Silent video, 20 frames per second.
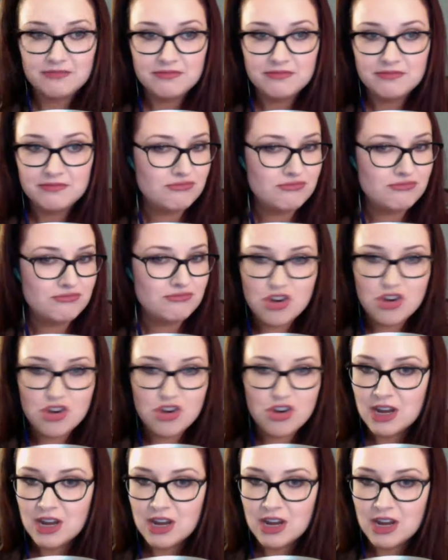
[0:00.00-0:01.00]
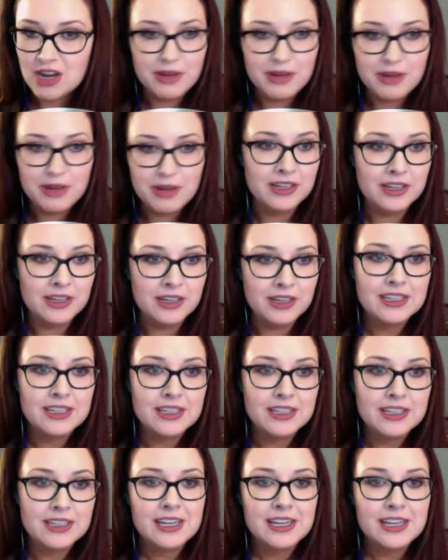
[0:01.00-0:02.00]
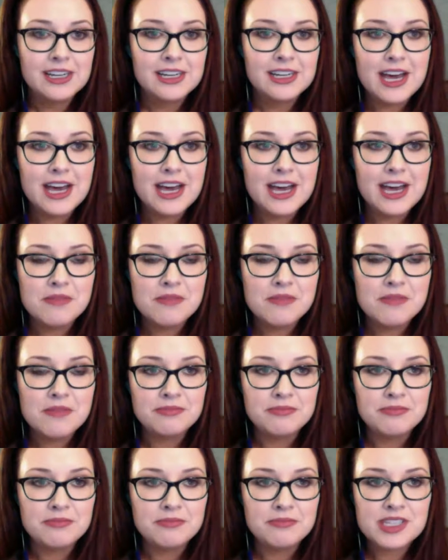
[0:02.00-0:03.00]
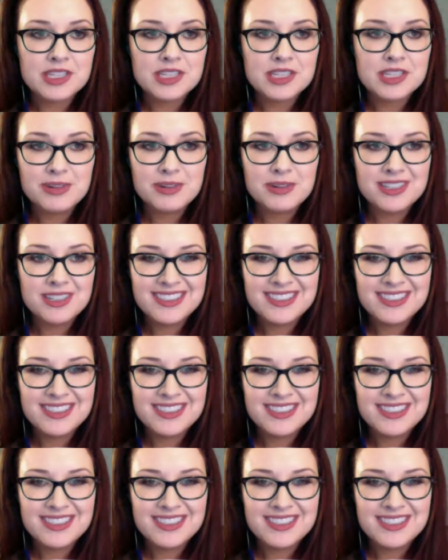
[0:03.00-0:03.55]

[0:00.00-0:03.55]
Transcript: No doubt about it. Sleepers,